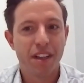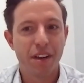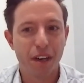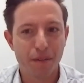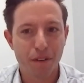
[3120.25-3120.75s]

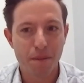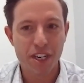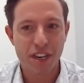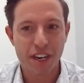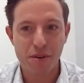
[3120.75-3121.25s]
their
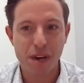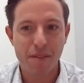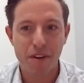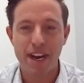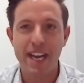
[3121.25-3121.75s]
information. I do
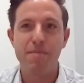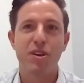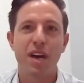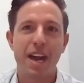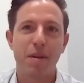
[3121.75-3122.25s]
have their name,
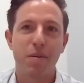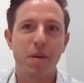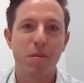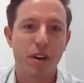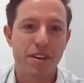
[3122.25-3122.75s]
so I
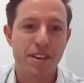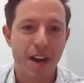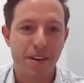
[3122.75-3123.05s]
wrote it